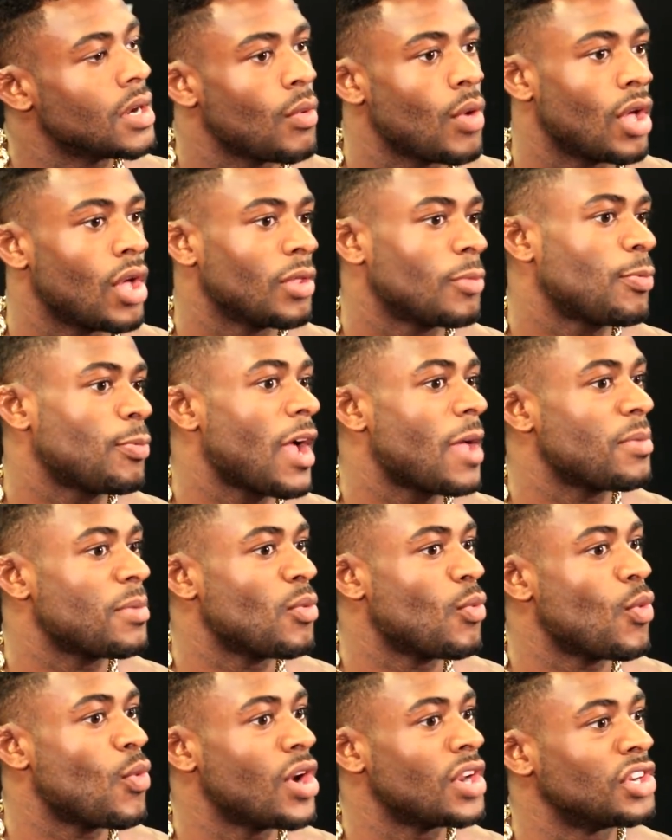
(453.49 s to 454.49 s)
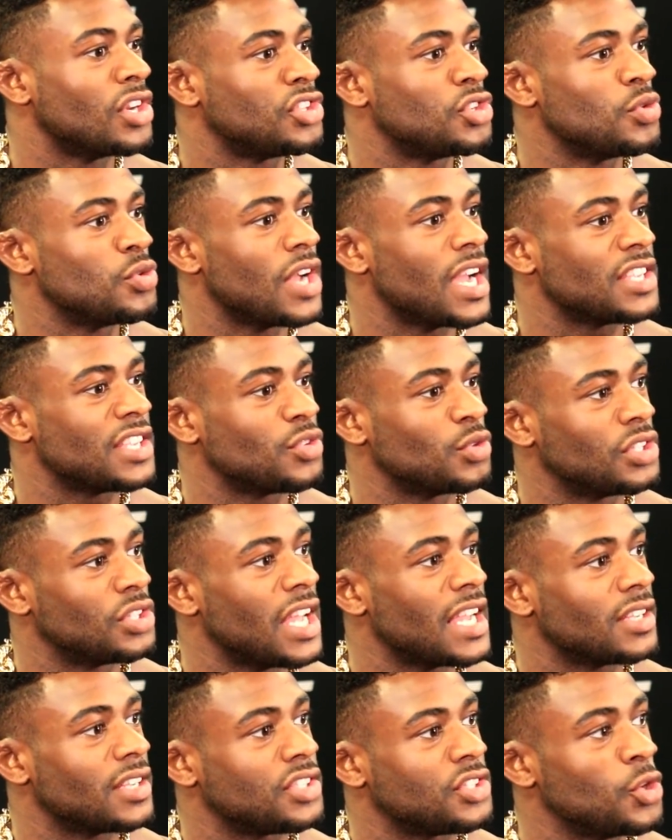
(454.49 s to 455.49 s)
Well, there'd probably be one or two guys who are
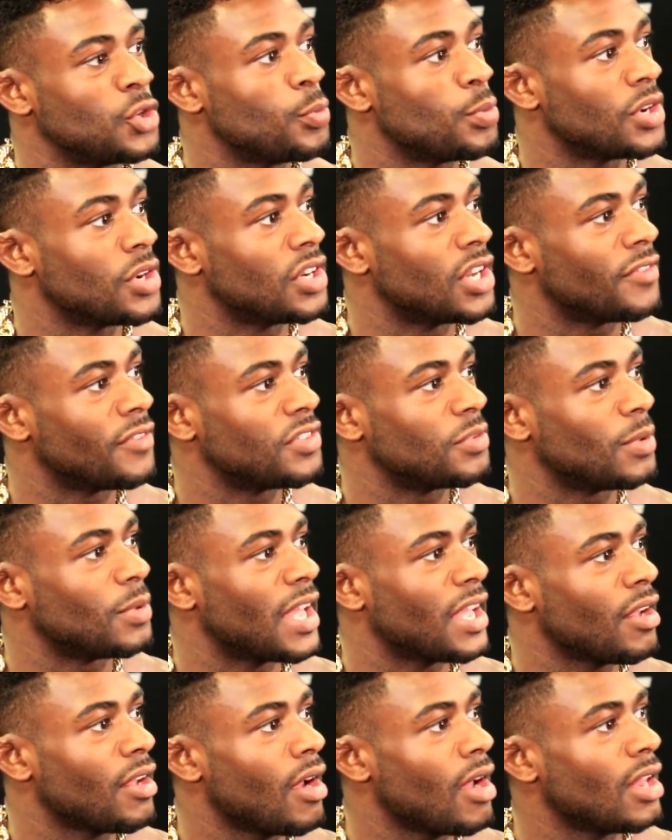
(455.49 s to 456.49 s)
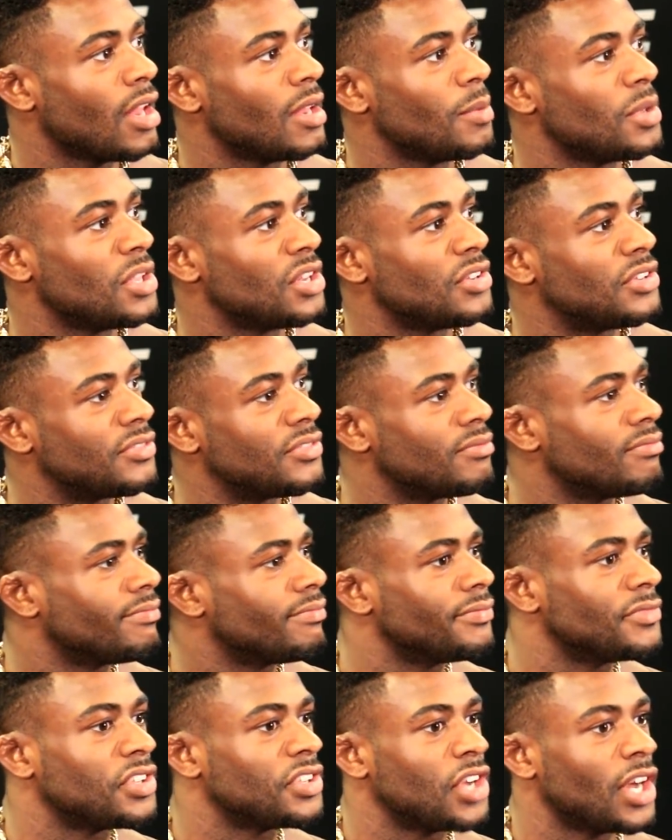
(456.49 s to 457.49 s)
that stupid enough to be like, oh, let me
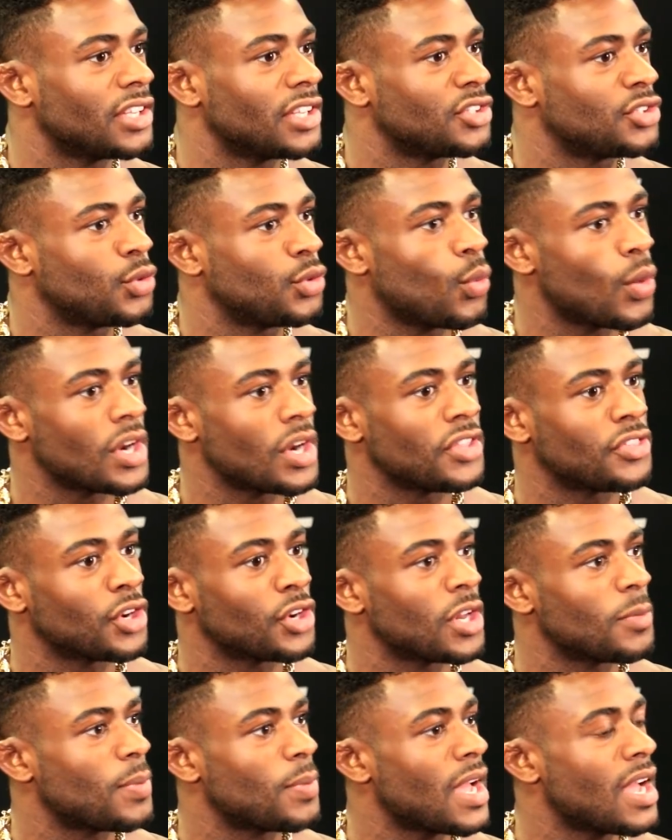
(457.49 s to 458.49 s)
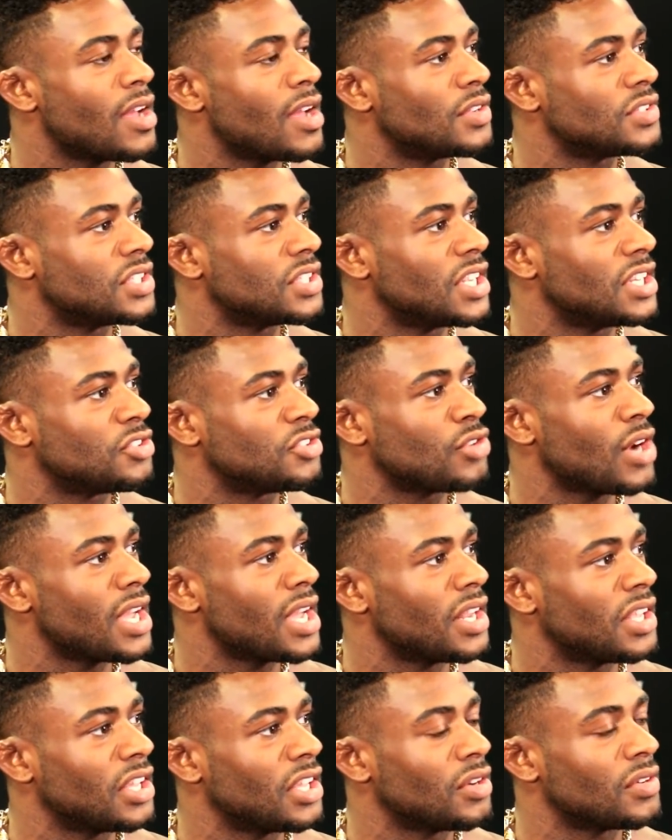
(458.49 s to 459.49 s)
cut 20, 30 pounds and then try
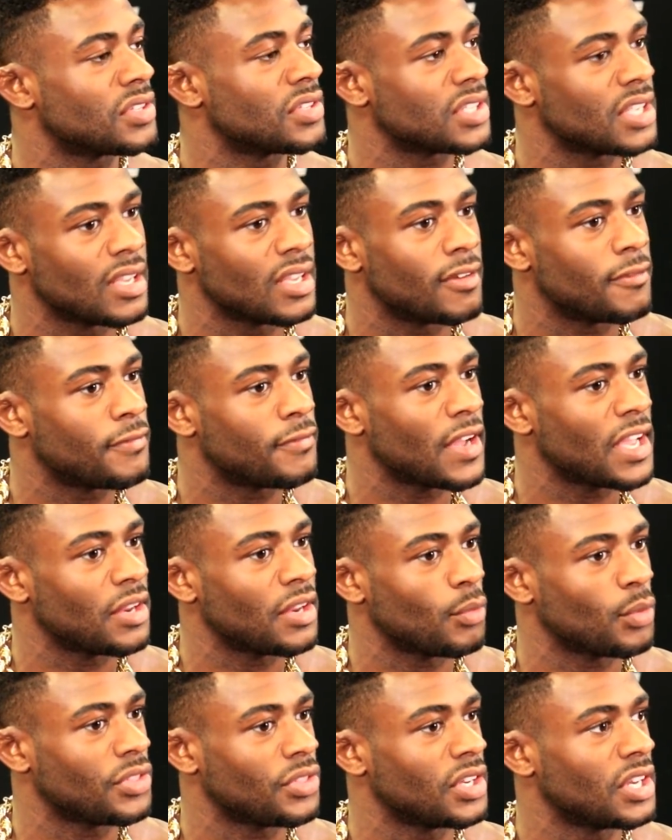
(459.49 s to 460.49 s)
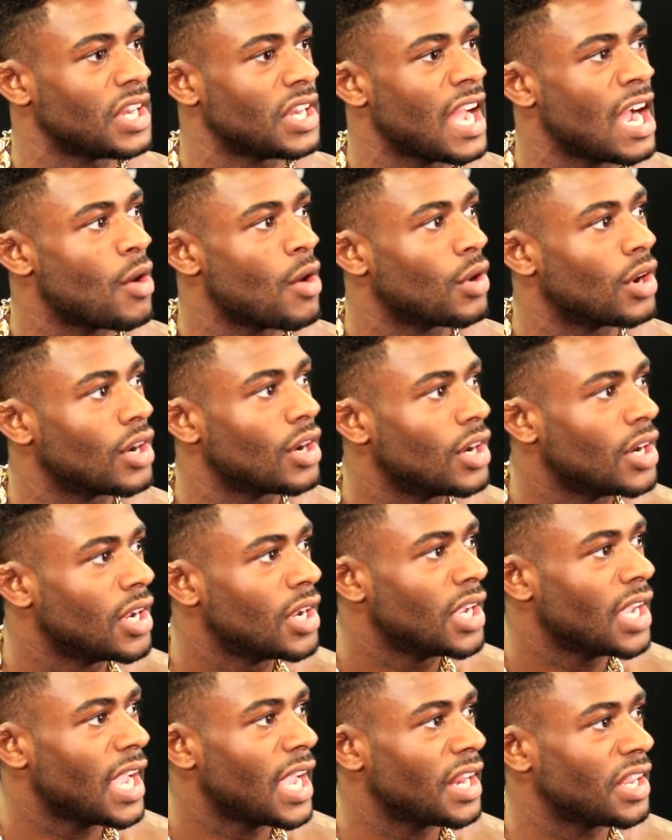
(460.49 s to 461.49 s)
to get on the scale and fight within an hour
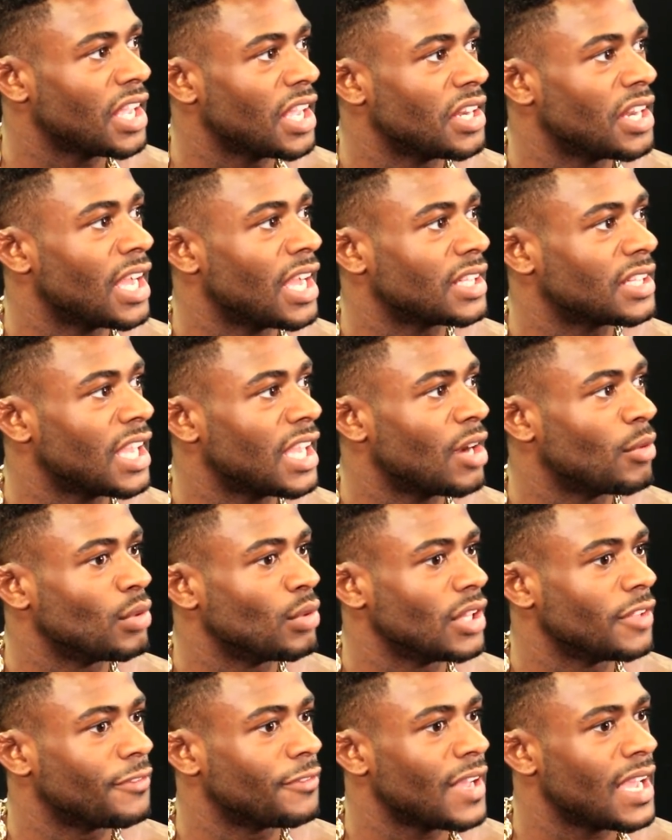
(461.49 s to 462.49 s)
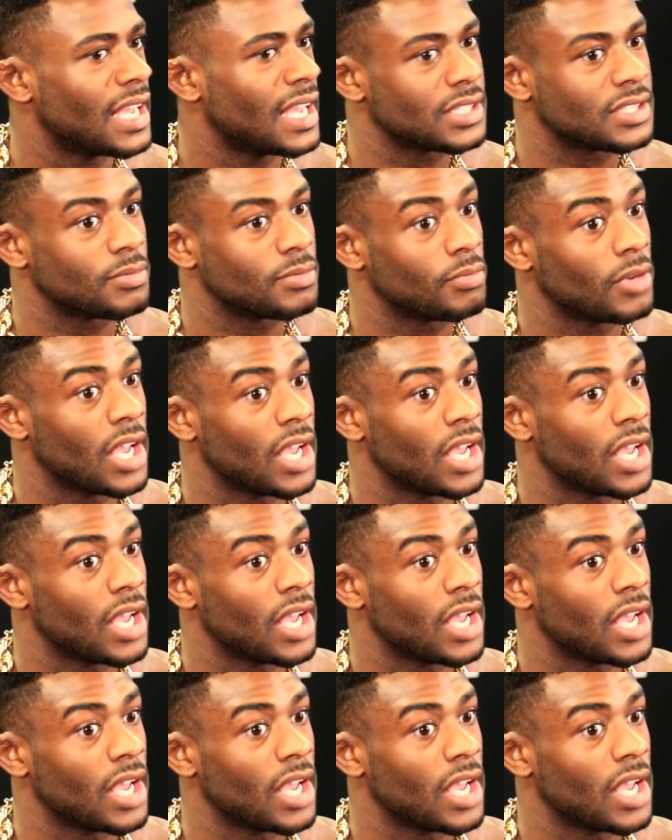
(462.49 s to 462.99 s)
and get knocked out really fast.